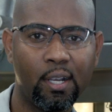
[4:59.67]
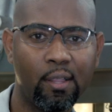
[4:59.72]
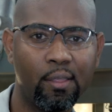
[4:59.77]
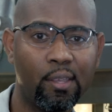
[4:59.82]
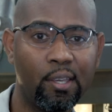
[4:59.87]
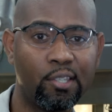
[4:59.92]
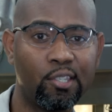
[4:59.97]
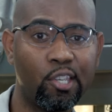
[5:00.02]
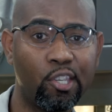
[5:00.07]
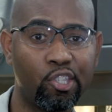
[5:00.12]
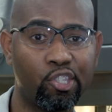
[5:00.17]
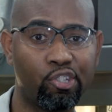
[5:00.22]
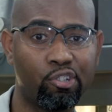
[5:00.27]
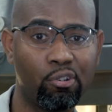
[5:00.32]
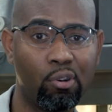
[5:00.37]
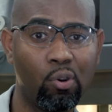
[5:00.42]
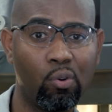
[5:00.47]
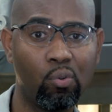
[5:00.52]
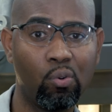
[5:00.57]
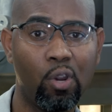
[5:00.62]
This is
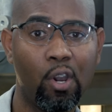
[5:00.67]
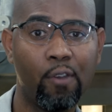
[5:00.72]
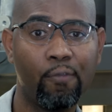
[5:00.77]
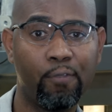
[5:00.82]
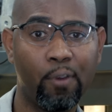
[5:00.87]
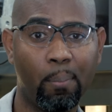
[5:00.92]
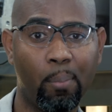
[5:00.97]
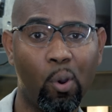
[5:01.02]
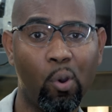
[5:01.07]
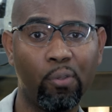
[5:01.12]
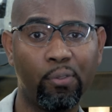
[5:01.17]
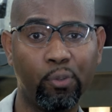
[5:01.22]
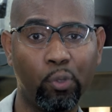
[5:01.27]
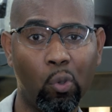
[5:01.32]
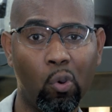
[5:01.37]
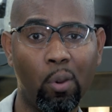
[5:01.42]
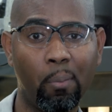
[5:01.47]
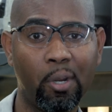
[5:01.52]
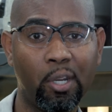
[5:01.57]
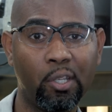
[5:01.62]
true for both
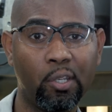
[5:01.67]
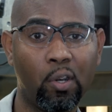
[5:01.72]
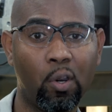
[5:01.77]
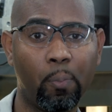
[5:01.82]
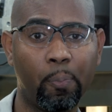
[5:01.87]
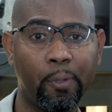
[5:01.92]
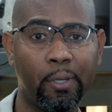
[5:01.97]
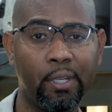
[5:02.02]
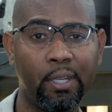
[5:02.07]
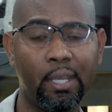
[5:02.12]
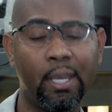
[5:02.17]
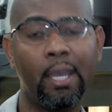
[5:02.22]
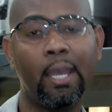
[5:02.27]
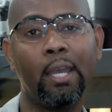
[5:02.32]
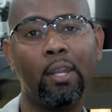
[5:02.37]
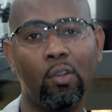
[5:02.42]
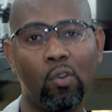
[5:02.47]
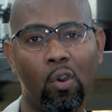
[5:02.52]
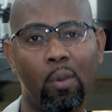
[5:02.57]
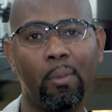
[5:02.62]
normally open
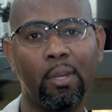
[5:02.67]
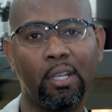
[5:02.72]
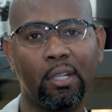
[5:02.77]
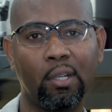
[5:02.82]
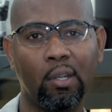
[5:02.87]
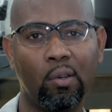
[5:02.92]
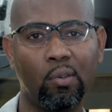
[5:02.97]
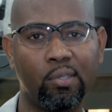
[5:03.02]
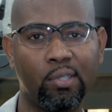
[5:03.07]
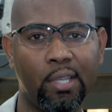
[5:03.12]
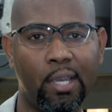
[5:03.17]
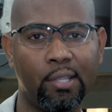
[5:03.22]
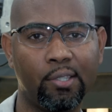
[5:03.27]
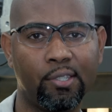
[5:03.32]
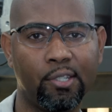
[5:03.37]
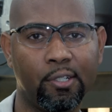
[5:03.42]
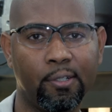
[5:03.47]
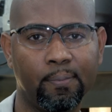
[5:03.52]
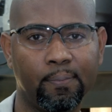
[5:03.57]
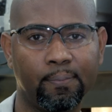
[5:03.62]
and normally closed
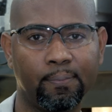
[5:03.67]
sensor.